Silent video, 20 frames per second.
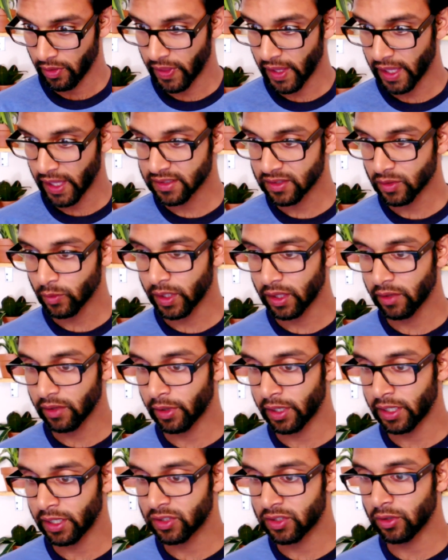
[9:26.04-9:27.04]
That's the weekly
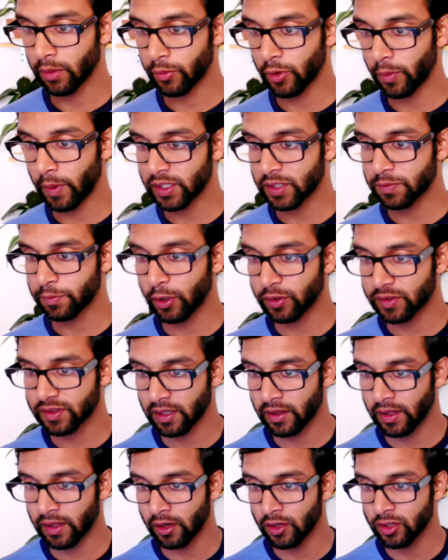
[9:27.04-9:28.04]
running tune-up group I just
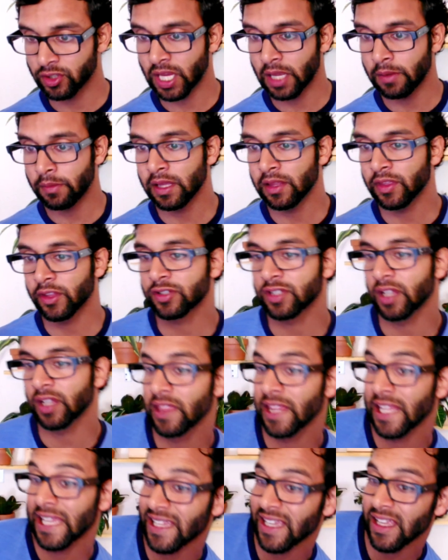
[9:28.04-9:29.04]
posted in there. Jamie, there's a
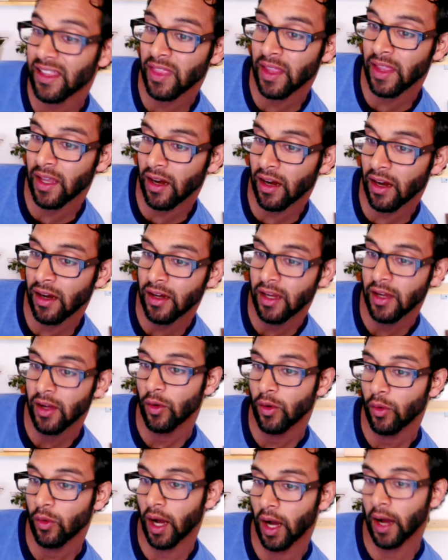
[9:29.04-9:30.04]
link in there.
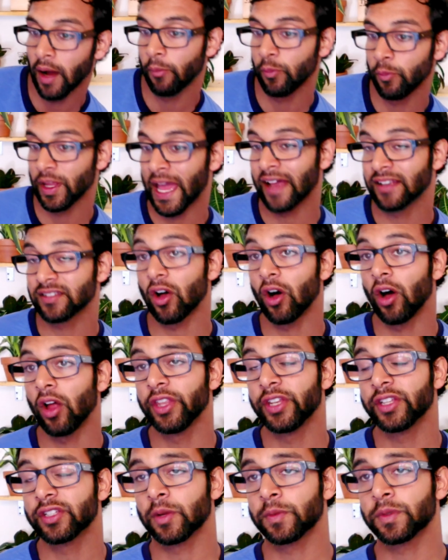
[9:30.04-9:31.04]
It has all
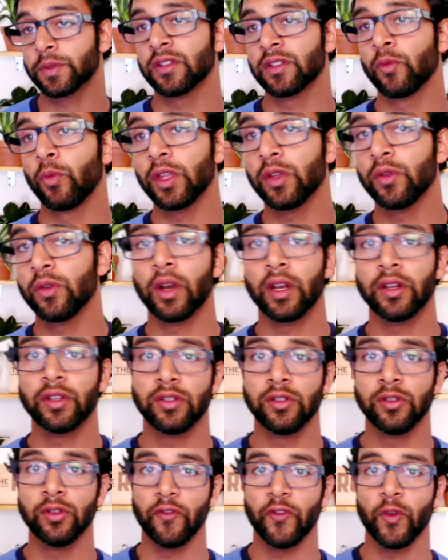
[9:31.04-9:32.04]
the descriptions of what you want
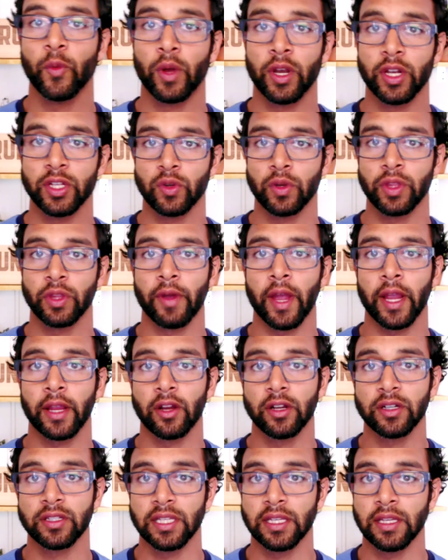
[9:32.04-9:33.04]
to do if you want to join the
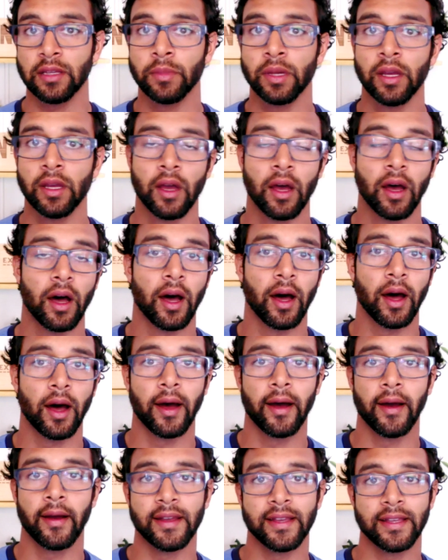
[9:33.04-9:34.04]
Ragnar team.
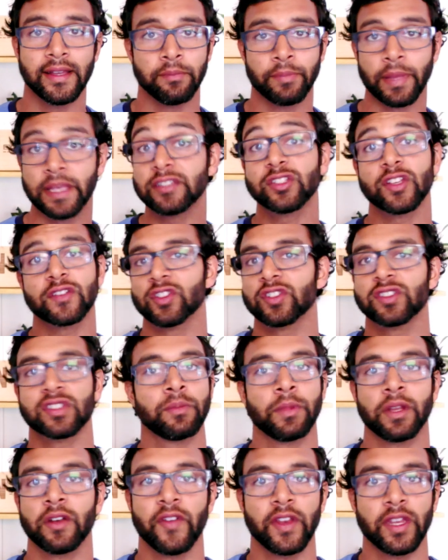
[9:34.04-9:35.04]
Basically, it's just
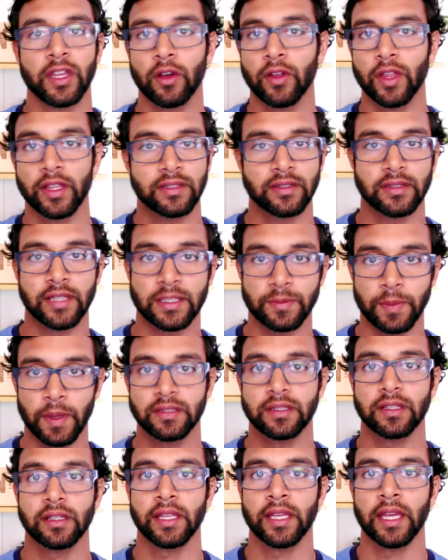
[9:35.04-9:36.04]
submit a video. That's
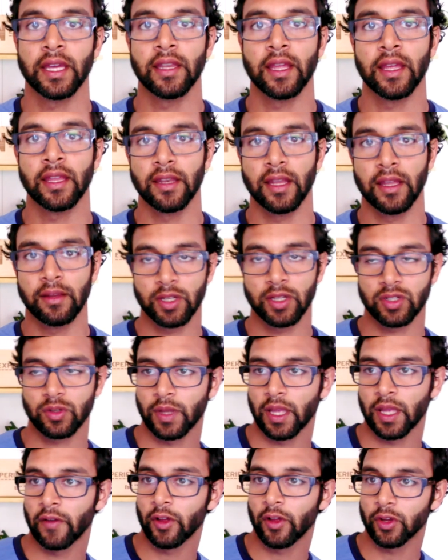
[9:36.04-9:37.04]
basically it, and make sure
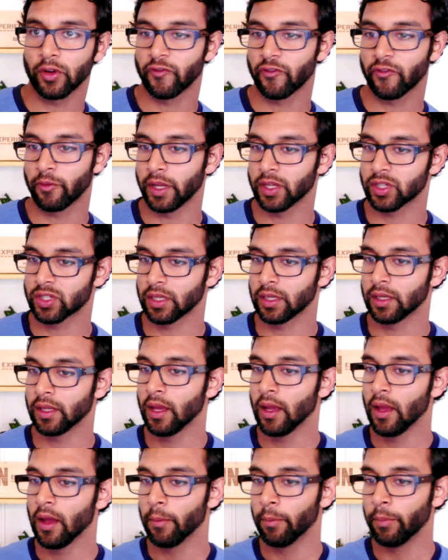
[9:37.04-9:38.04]
we have all your
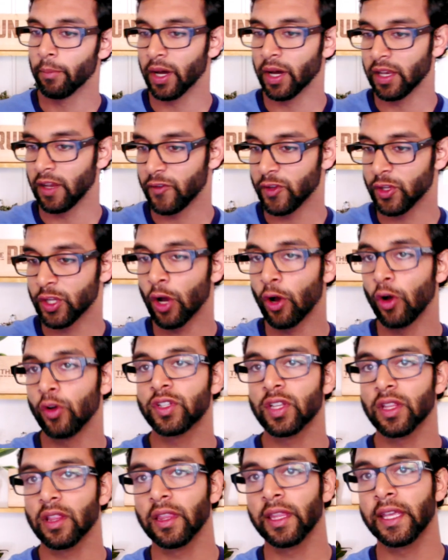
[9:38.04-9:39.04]
information. But if you go
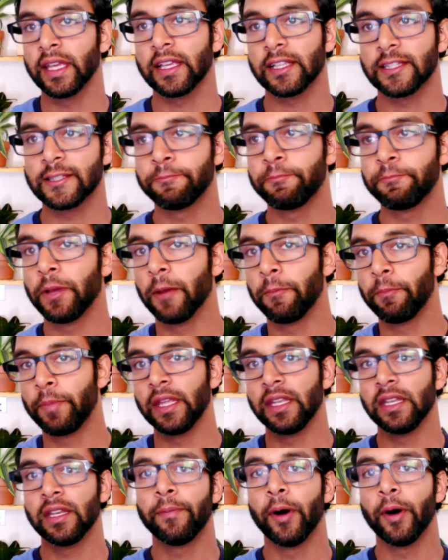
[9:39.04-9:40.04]
to the link, it's a
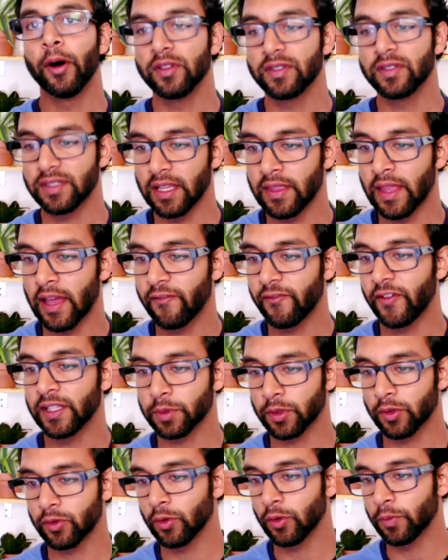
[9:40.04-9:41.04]
pinned post in that
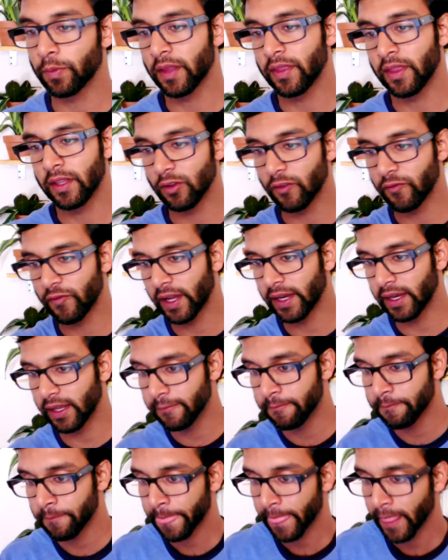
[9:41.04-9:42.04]
Facebook group, and then you'll find
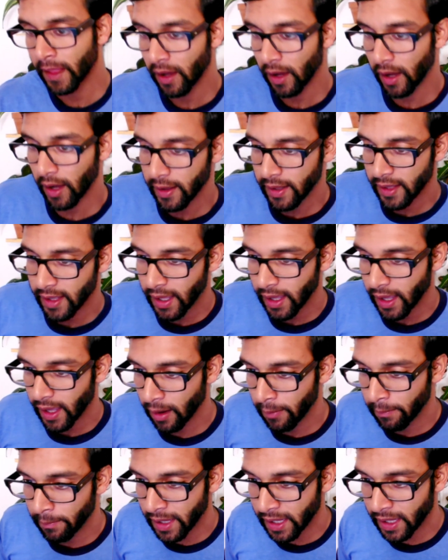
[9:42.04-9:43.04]
it.
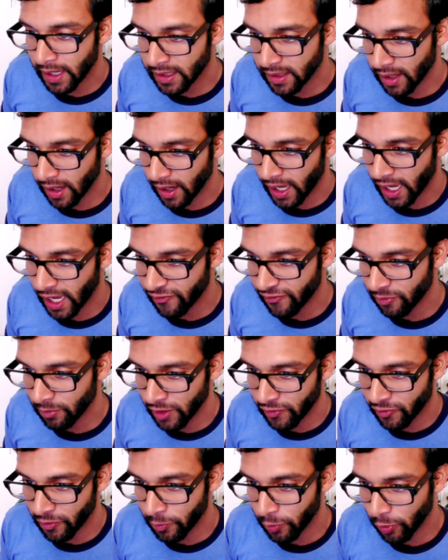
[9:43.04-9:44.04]
Amanda, hi
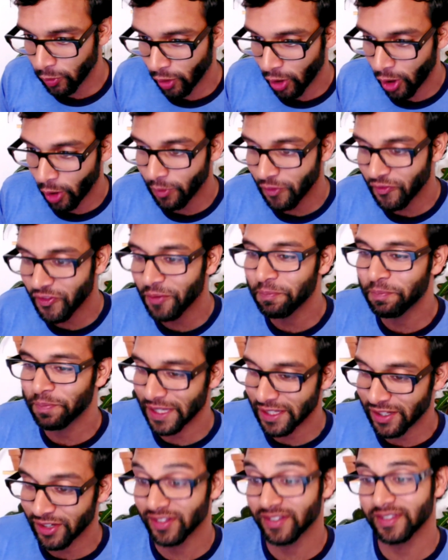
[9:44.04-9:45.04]
from Liverpool, home of the
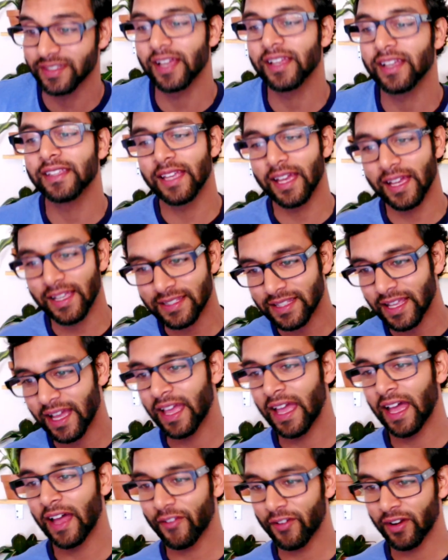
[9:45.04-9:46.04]
Beatles. Yes, I
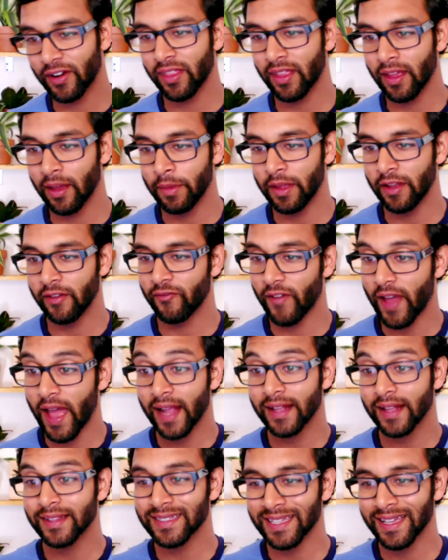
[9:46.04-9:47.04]
have heard of them. In
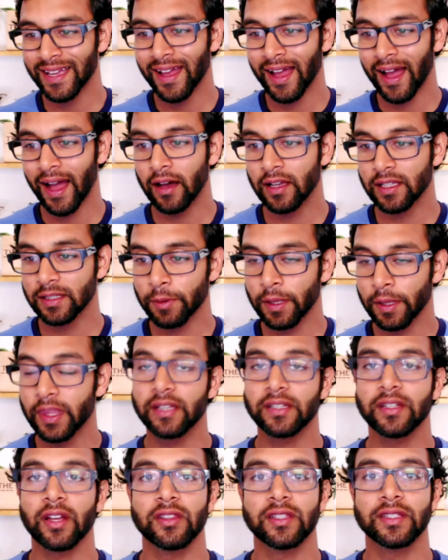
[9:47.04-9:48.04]
fact, I was playing the
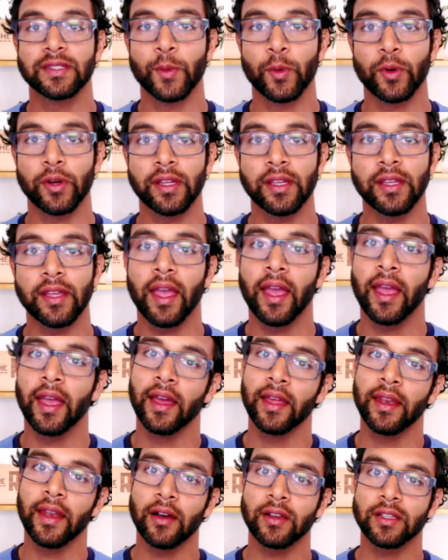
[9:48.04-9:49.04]
guitar this morning,
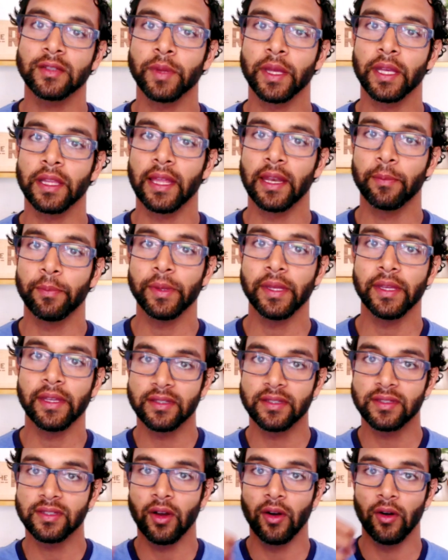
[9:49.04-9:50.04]
and I was playing Let It
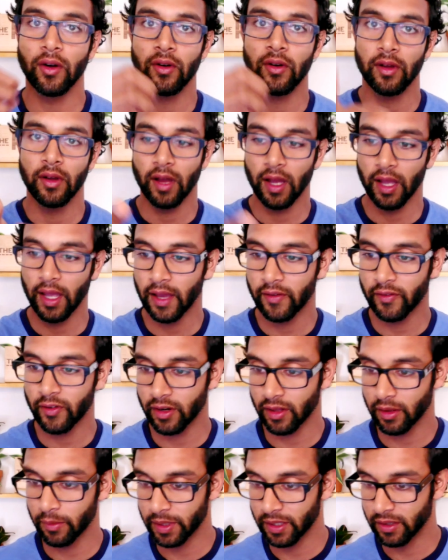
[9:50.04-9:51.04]
Be. So I have
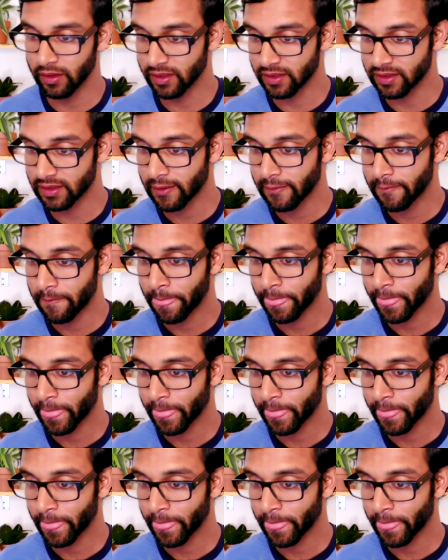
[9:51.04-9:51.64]
heard of the Beatles.